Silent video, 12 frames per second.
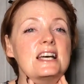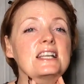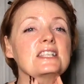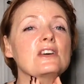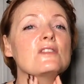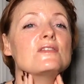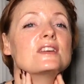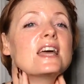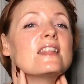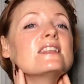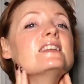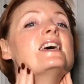And don't
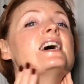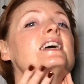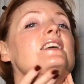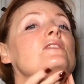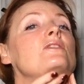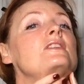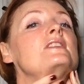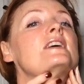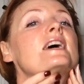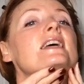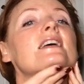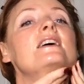forget the neck. You can
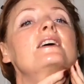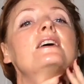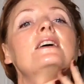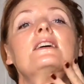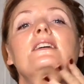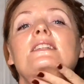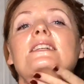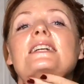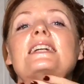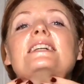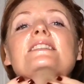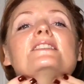take the
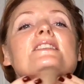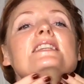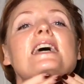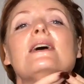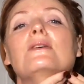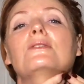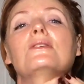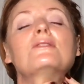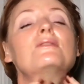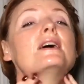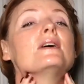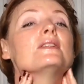cleanser down
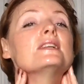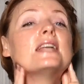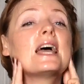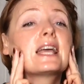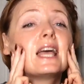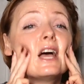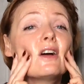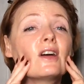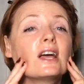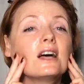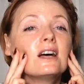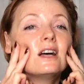around the neck
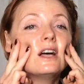area